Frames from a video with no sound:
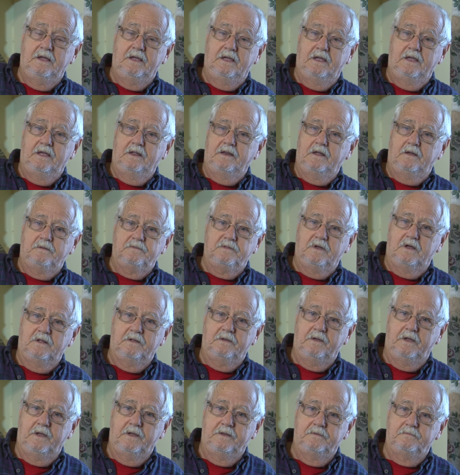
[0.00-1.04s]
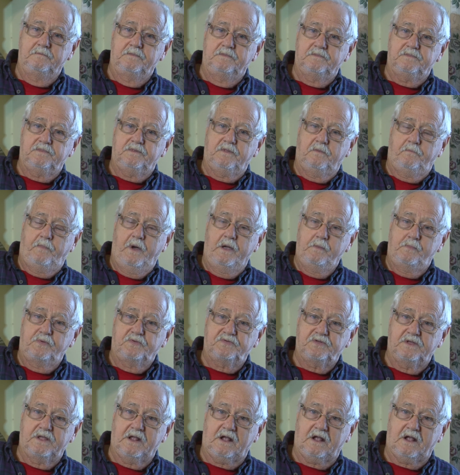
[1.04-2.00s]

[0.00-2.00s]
and uh, and people said